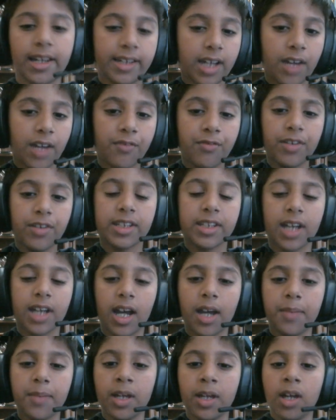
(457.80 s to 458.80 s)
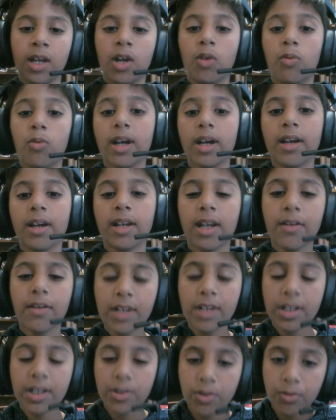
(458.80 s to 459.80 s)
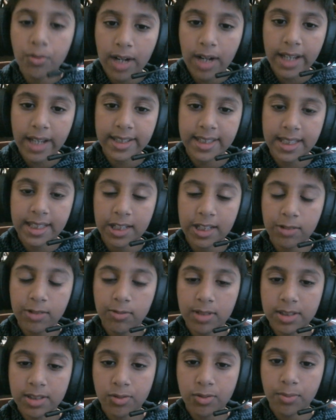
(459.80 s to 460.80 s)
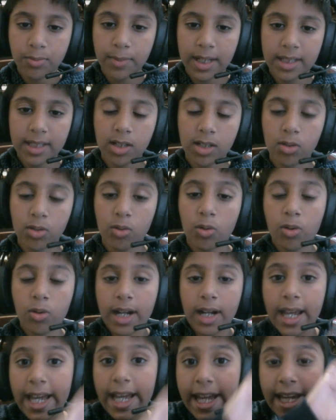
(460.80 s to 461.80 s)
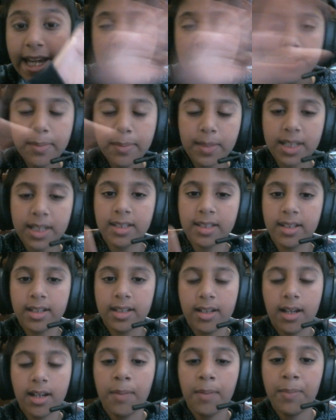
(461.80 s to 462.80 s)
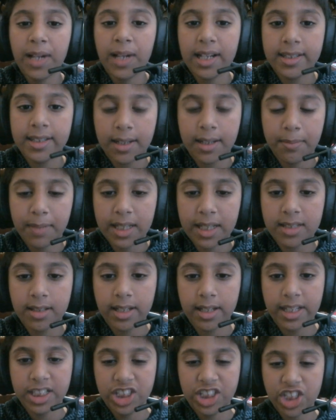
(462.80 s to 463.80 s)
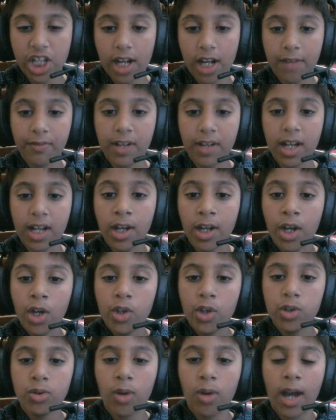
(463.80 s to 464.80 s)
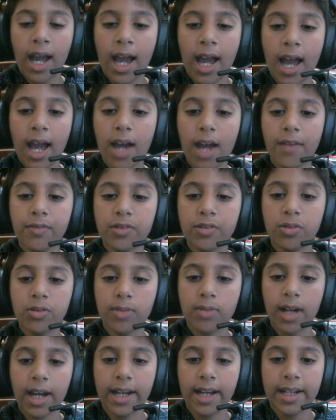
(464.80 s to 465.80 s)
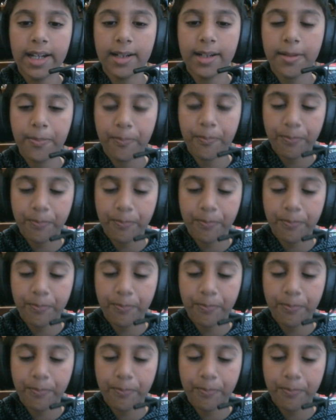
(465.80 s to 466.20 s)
every time, whenever you write the equals to method or any method, a built-in method in Java, you have to write it